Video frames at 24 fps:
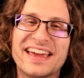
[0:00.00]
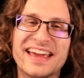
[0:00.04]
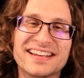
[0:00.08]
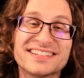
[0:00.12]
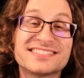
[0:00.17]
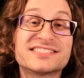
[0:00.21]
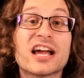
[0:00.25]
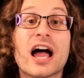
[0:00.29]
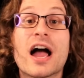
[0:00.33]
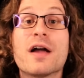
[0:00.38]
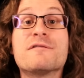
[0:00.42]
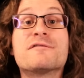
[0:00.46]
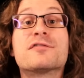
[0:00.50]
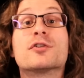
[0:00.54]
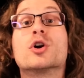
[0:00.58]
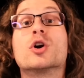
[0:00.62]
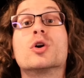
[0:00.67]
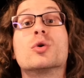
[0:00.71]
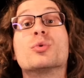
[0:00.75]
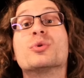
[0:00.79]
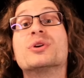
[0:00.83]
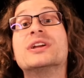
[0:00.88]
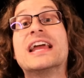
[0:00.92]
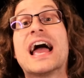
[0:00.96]
It's time for
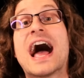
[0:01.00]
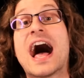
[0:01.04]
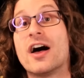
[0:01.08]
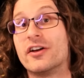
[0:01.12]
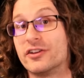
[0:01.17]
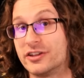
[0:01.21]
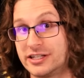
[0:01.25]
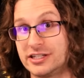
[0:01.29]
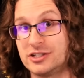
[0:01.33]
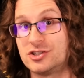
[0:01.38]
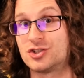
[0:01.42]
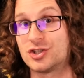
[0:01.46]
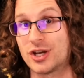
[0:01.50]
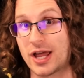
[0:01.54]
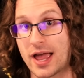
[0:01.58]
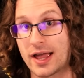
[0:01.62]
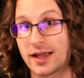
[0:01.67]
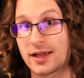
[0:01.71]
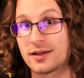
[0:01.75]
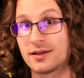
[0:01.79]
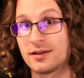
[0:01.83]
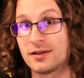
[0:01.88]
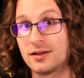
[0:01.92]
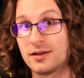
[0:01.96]
a reality check.